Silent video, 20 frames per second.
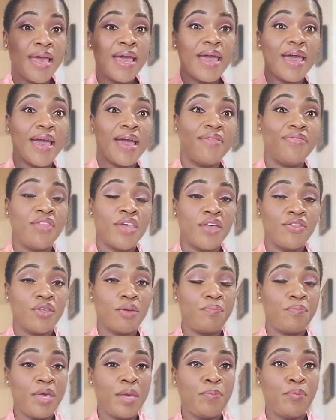And then the
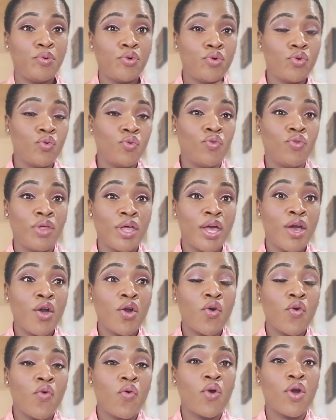people who
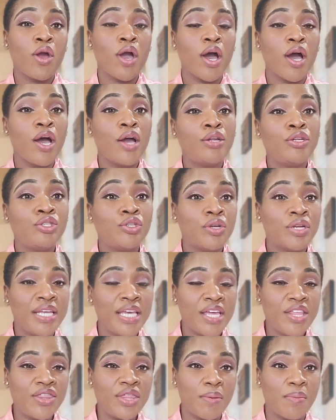who are
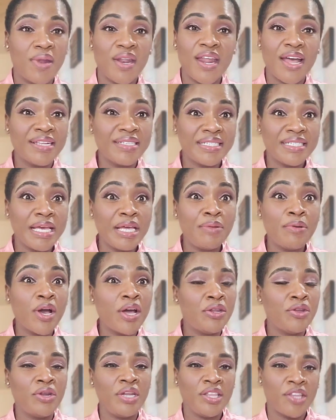underneath them, and not saying
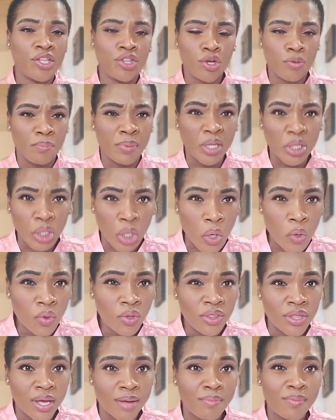underneath like they're
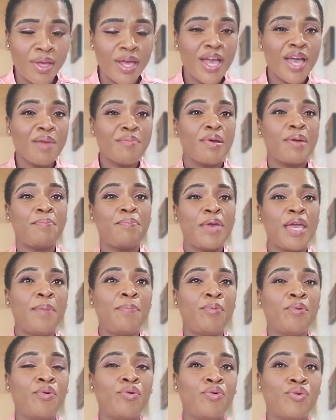below them, but
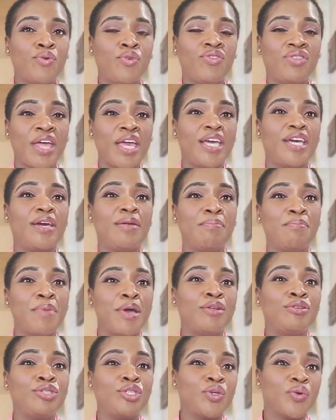people who they can
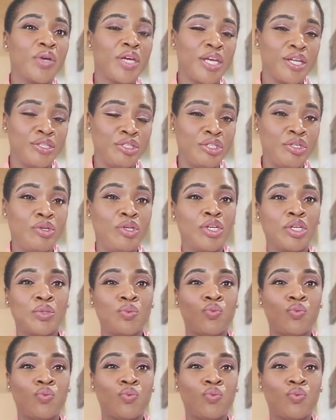mentor into. Because